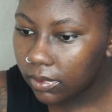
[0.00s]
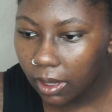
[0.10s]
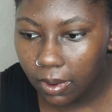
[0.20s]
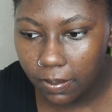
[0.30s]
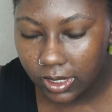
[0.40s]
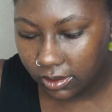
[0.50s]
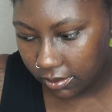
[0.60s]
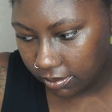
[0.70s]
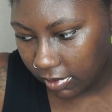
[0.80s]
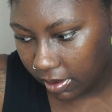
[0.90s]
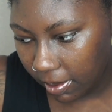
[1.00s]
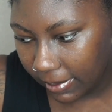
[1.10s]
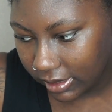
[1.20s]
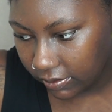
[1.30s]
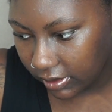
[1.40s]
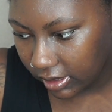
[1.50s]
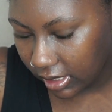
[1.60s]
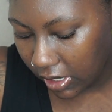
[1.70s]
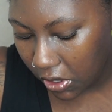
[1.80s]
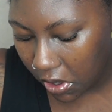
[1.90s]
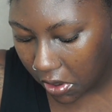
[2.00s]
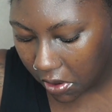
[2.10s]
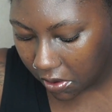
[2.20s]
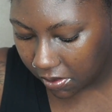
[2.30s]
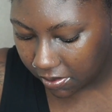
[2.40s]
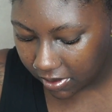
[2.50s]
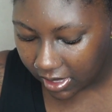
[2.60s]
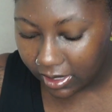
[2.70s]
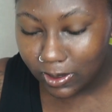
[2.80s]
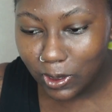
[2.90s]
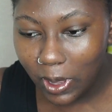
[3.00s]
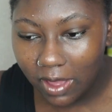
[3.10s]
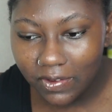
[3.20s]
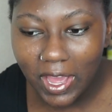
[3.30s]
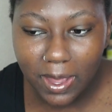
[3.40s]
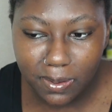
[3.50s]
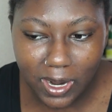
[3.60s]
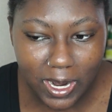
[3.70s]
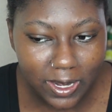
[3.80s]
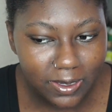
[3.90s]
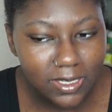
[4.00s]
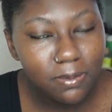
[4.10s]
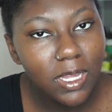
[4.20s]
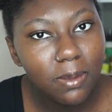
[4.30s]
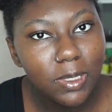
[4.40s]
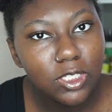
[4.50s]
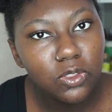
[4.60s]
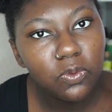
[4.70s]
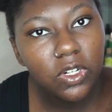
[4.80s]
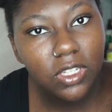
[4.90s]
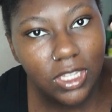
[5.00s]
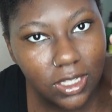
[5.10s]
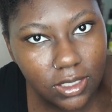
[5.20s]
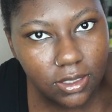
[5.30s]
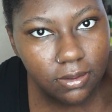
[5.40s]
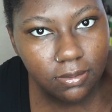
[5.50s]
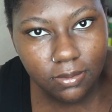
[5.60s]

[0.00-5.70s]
Like one of my best friends said, "Oh, you don't have eyebrows." I'm like, bitch, what are these?